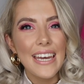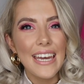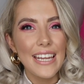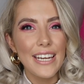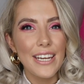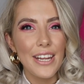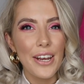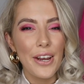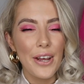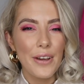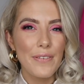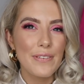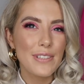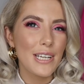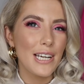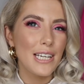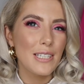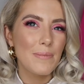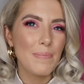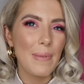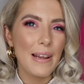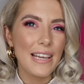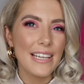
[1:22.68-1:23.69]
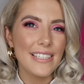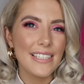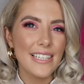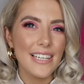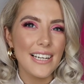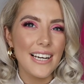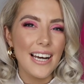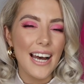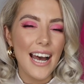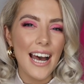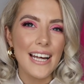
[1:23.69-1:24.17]
in an oversized blazer
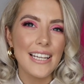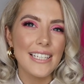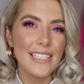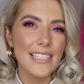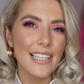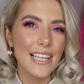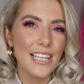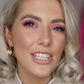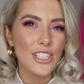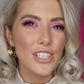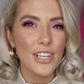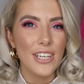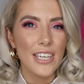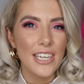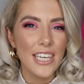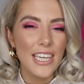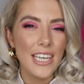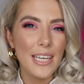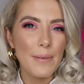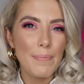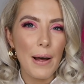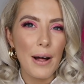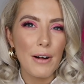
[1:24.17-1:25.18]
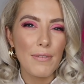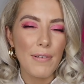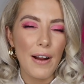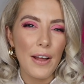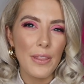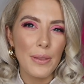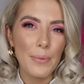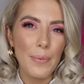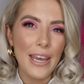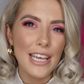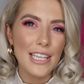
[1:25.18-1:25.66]
and like chunky belt
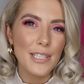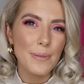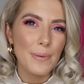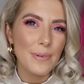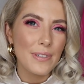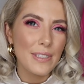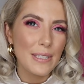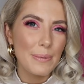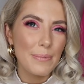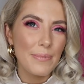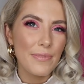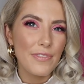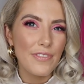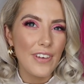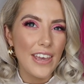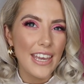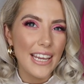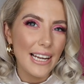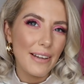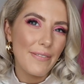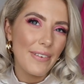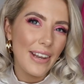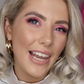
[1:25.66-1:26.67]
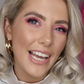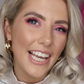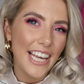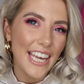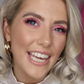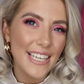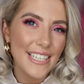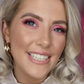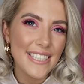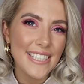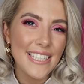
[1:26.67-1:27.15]
around the waist with some fake leather
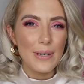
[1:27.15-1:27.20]
leggings.